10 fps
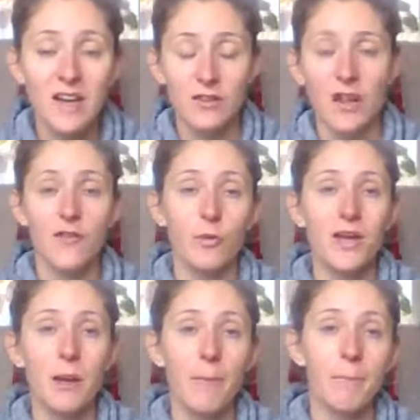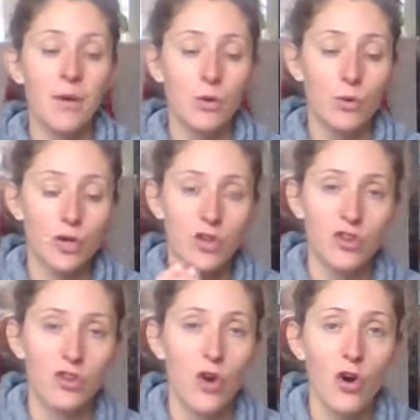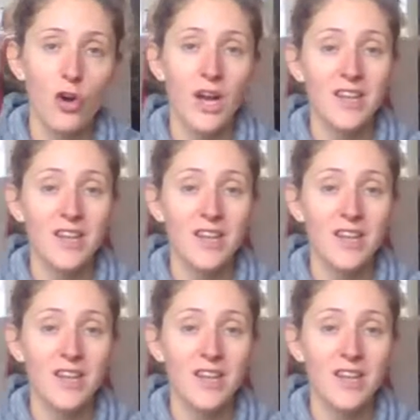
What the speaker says: So if we can build a strong